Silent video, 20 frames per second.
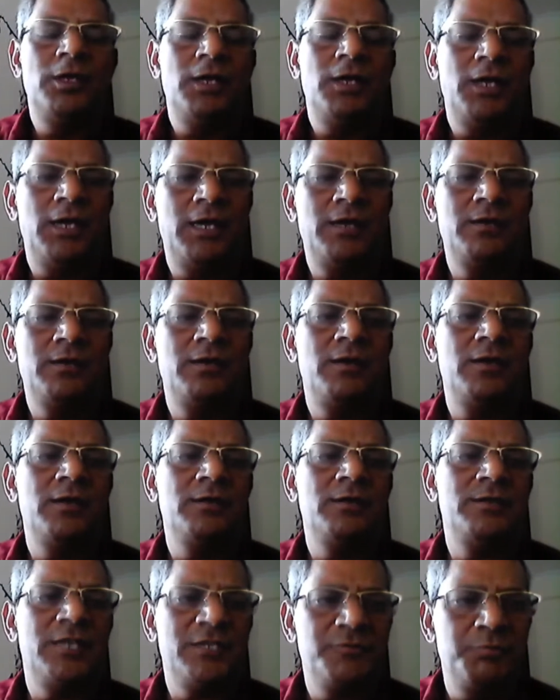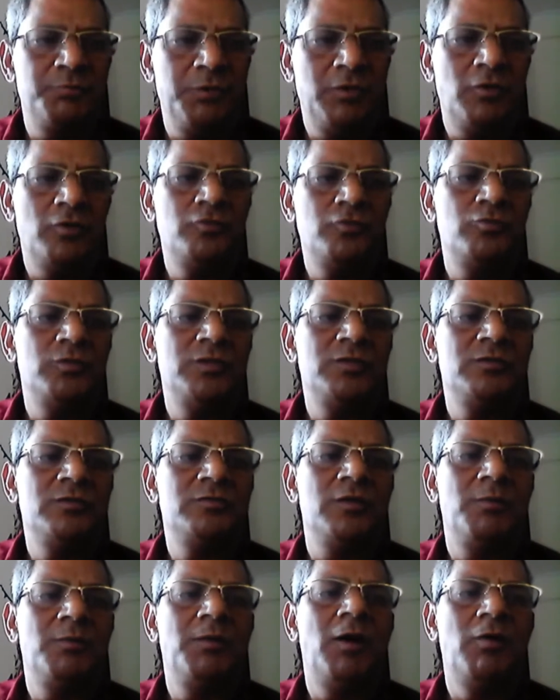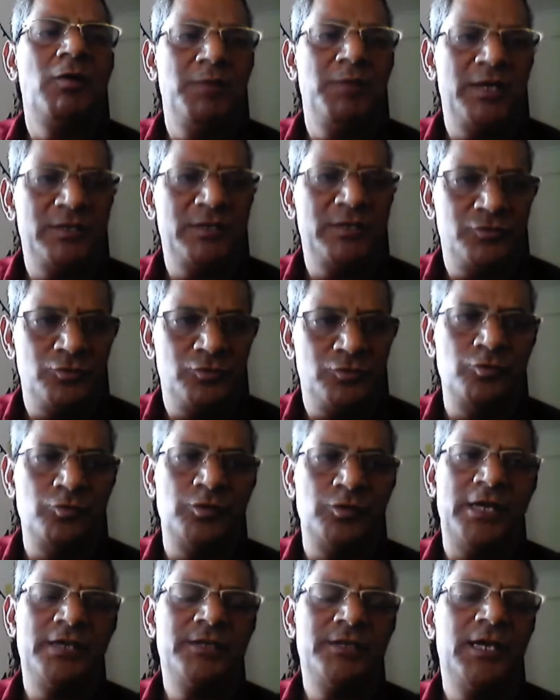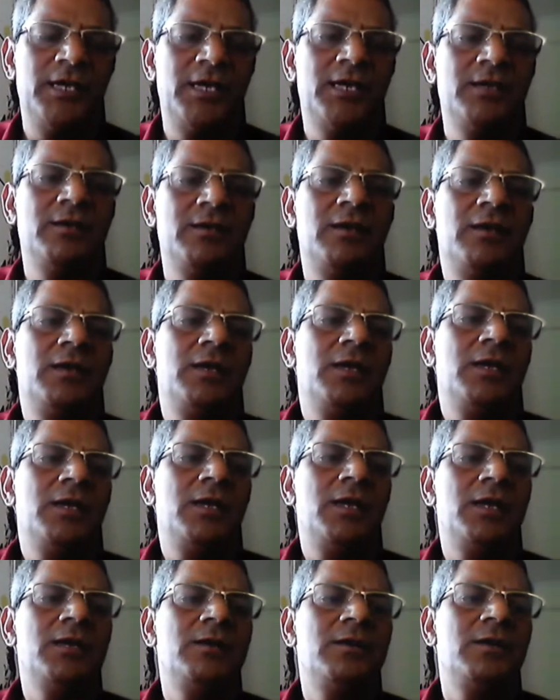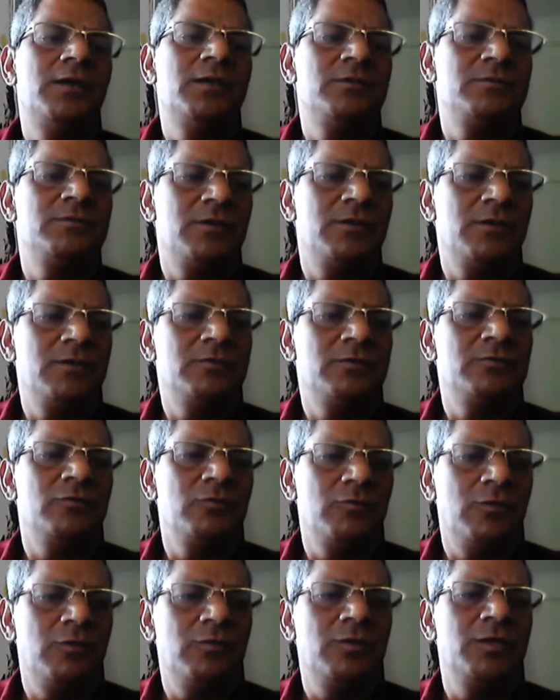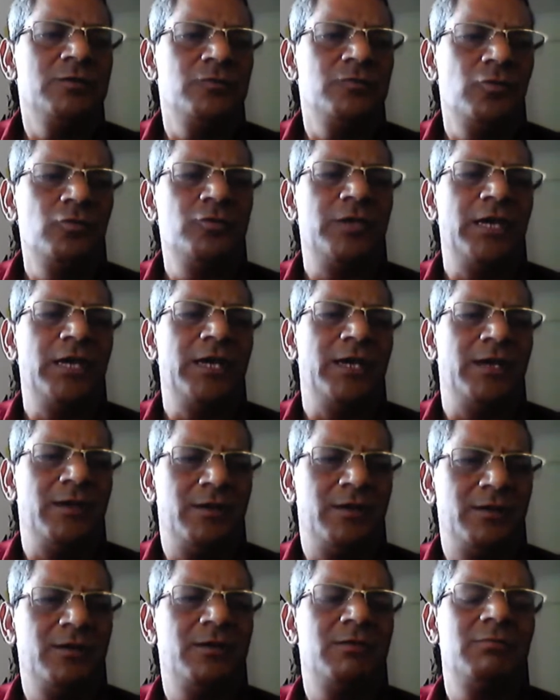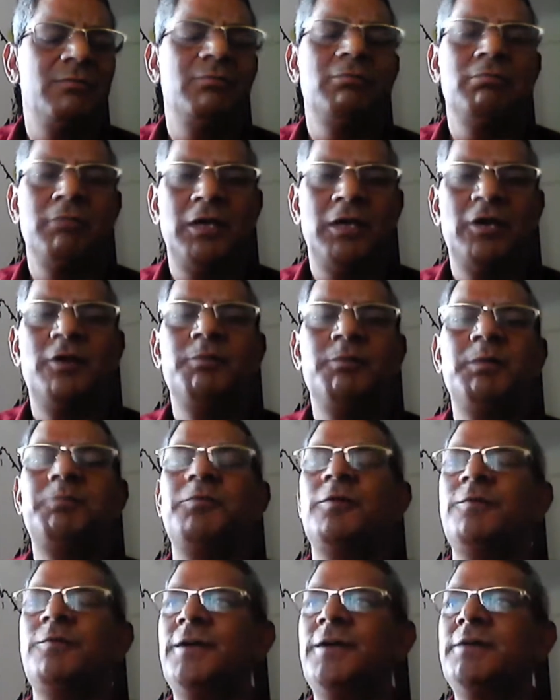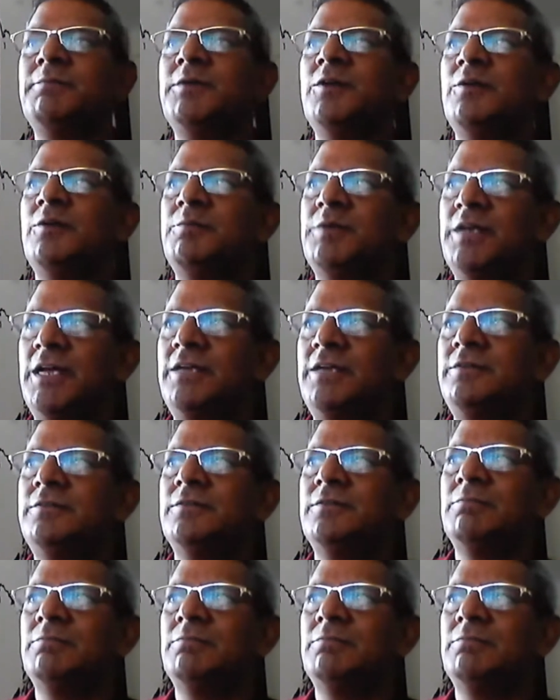And that's because we somehow managed to do that. And it's okay. It may not be perfect, may not be right,